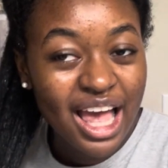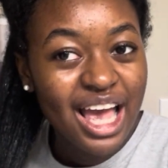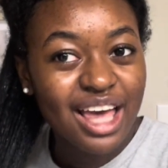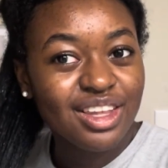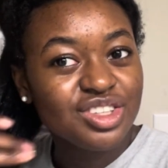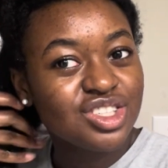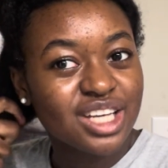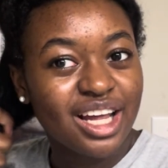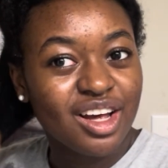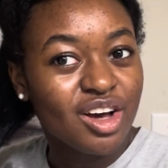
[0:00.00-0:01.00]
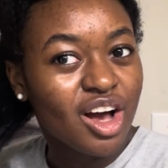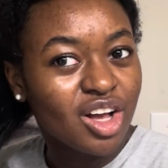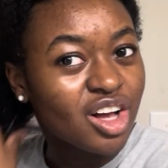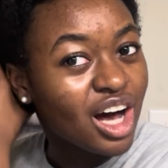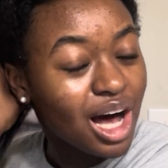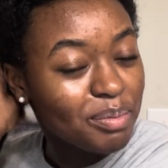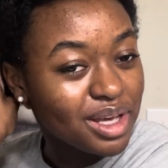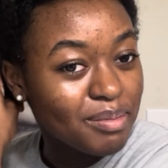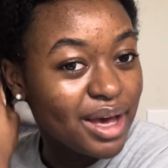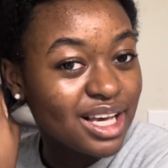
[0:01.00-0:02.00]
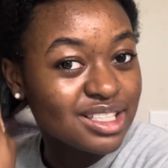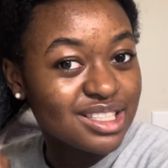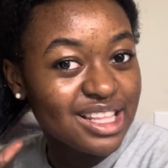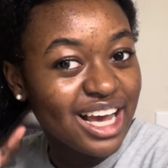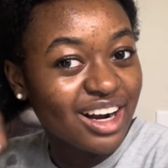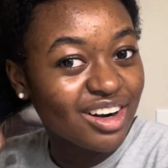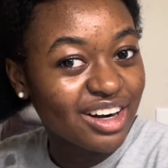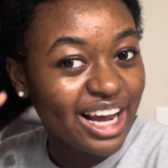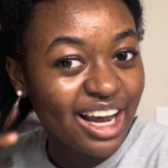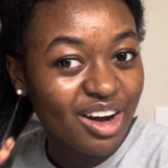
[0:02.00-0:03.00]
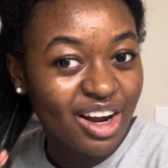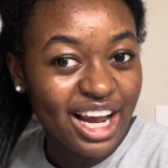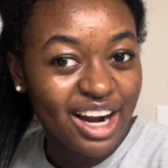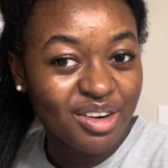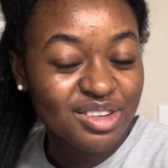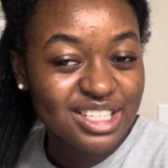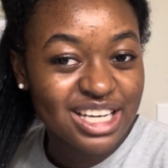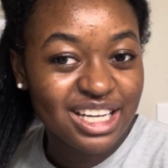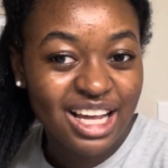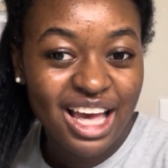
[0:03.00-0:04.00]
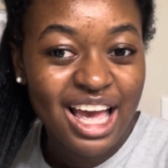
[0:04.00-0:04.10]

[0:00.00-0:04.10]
and then just kind of copy and paste their hair routine.